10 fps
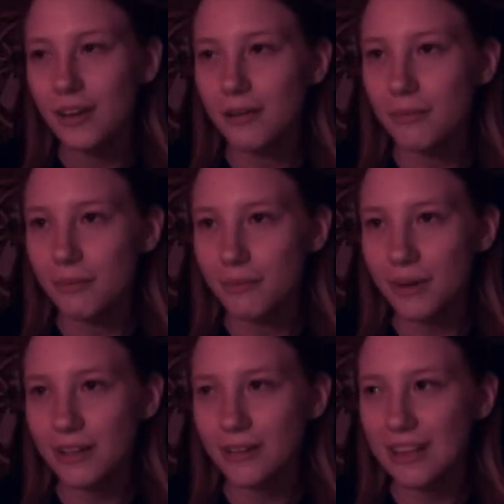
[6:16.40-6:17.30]

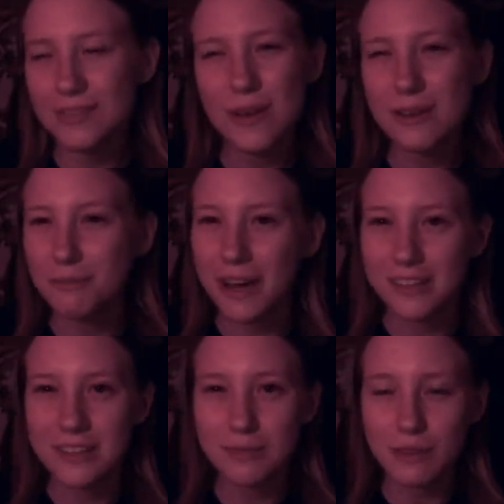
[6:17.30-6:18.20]
But, you know, that's why
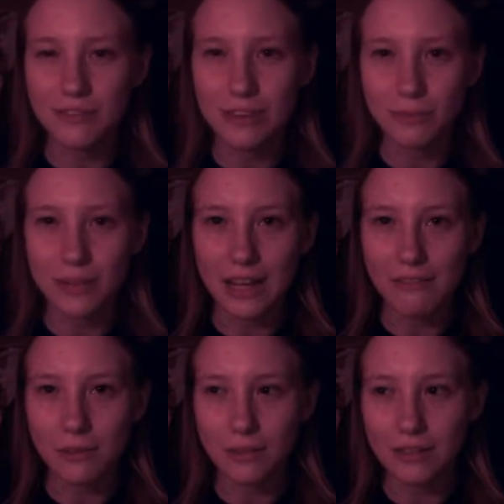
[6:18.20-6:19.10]
Pisces is my favorite
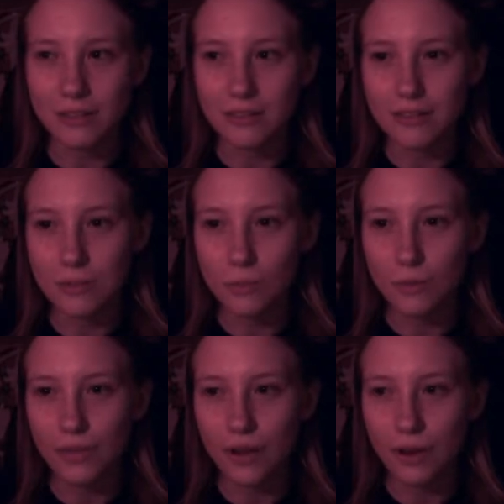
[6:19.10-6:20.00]
midheaven, because
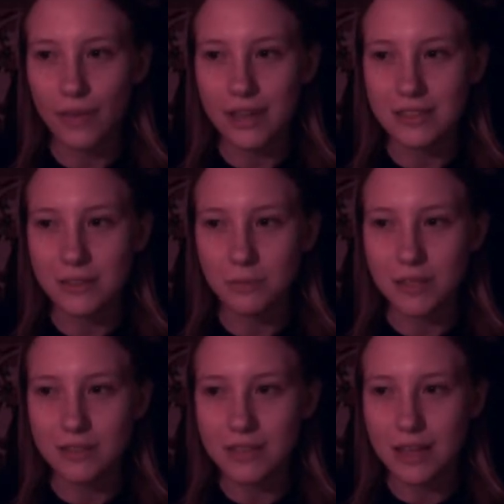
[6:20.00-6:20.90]
with all that
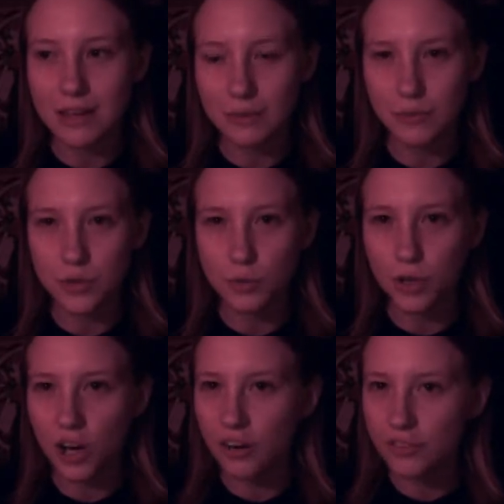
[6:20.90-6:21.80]
space that Neptune
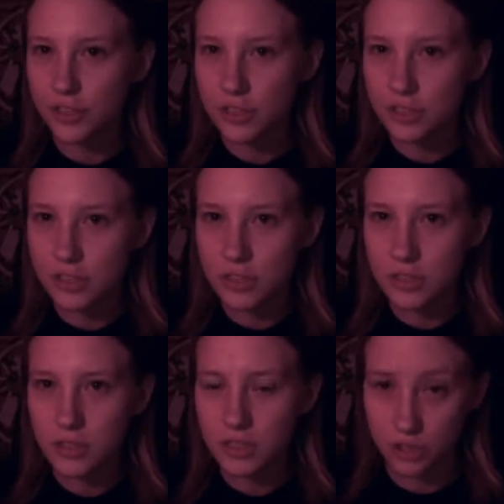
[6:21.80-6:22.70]

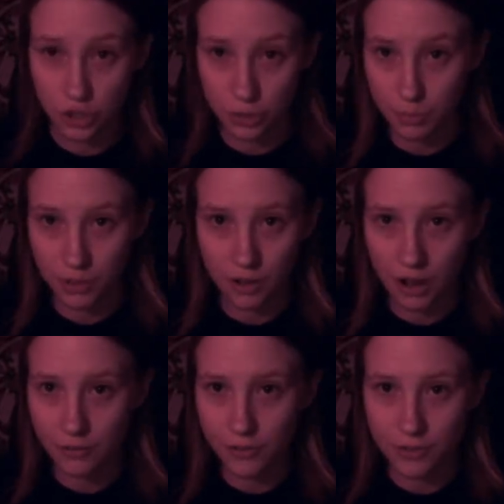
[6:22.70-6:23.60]
offers and Jupiter
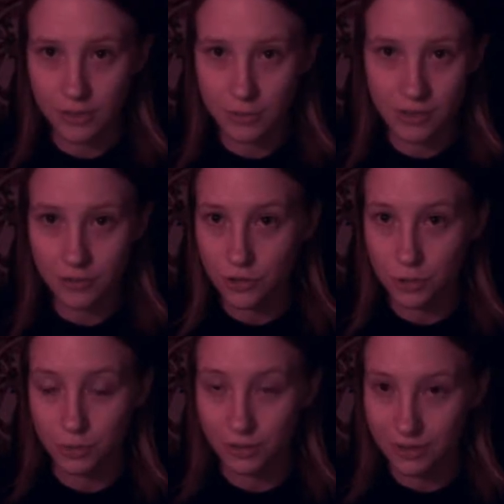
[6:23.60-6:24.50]
offers, because
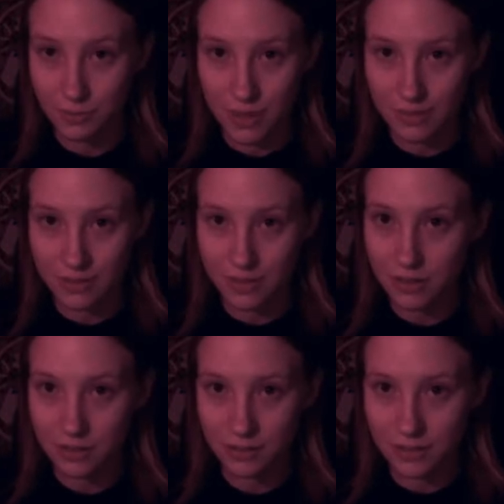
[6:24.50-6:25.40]
Jupiter expands
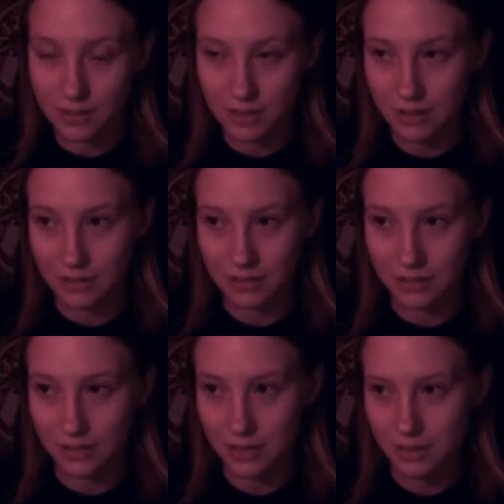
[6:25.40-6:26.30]
things and
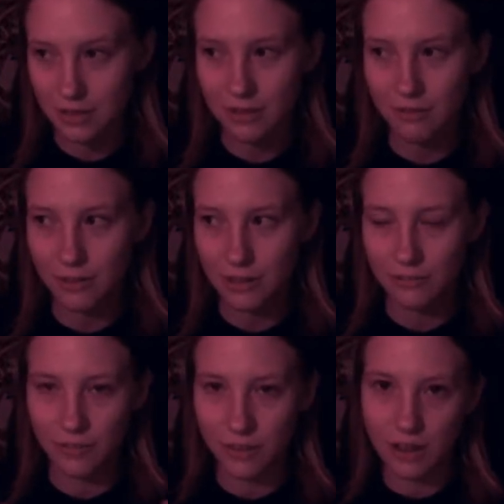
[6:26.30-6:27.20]
is very
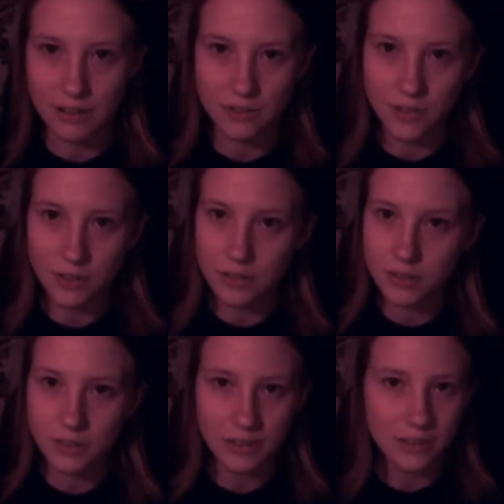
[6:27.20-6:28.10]

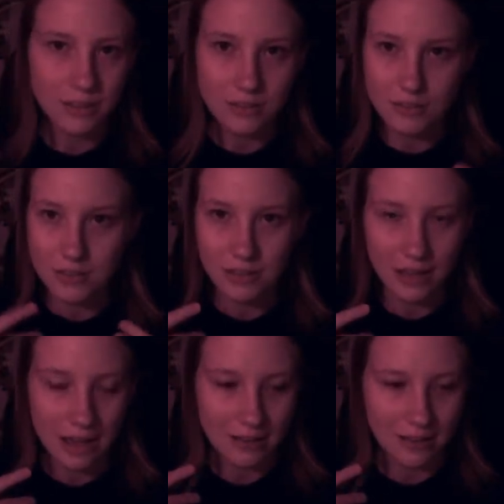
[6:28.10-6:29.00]
philosophical and
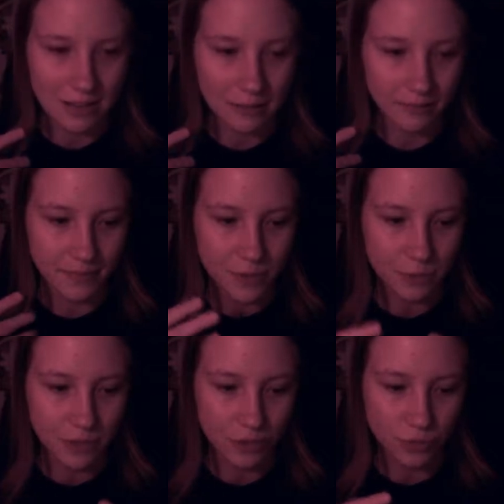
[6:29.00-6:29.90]
has
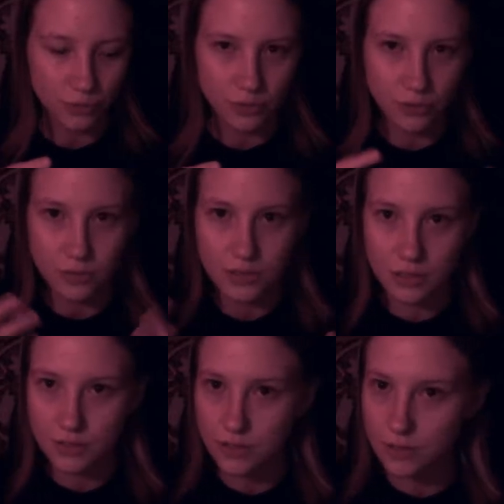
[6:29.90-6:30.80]
spiritual roots, and
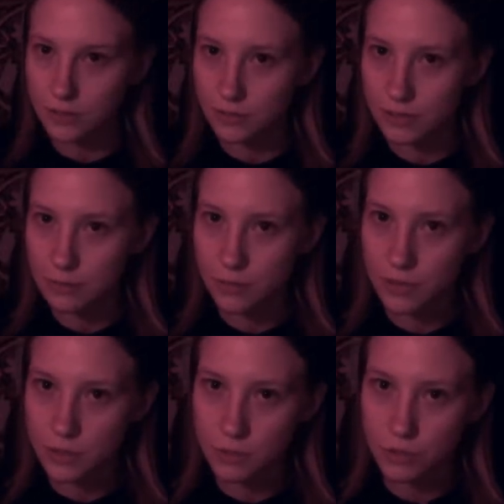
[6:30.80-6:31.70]
also Neptune
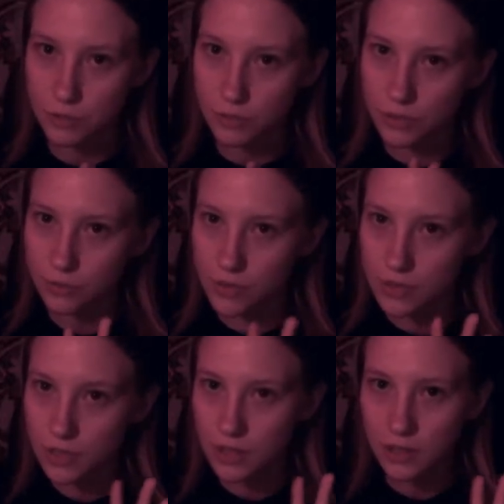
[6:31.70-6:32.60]
has spiritual roots.
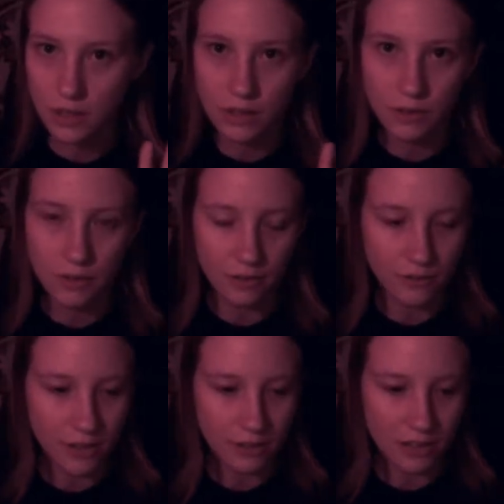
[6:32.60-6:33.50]
You know, they're
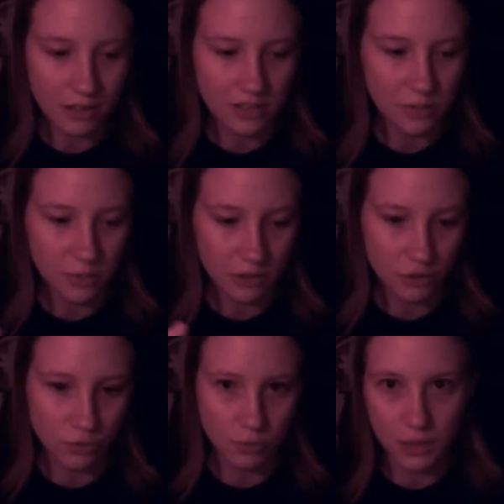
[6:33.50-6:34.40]
very
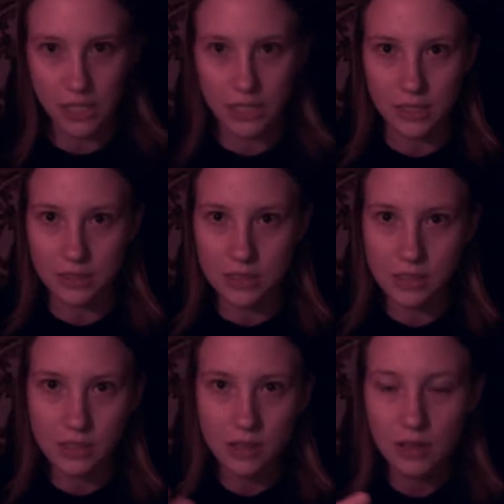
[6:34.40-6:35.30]
spiritual planets,
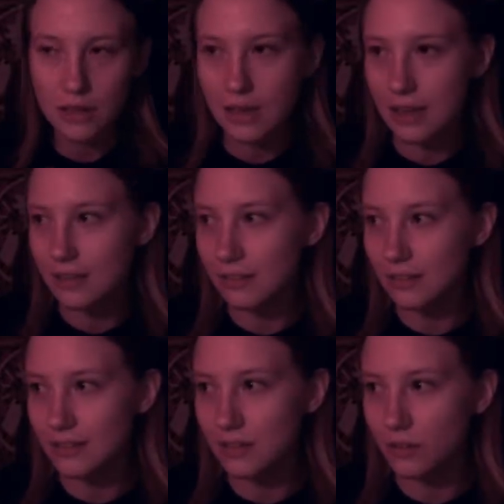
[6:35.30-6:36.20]
and
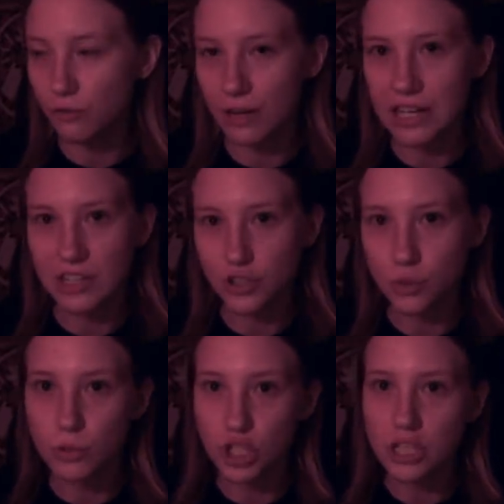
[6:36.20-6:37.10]
there's a great
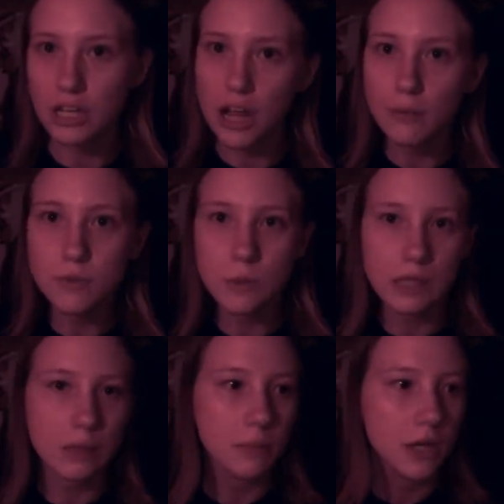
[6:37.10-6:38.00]
intuition that comes with
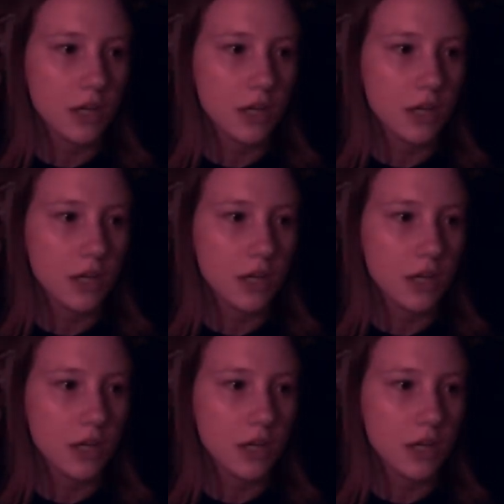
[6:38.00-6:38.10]
them.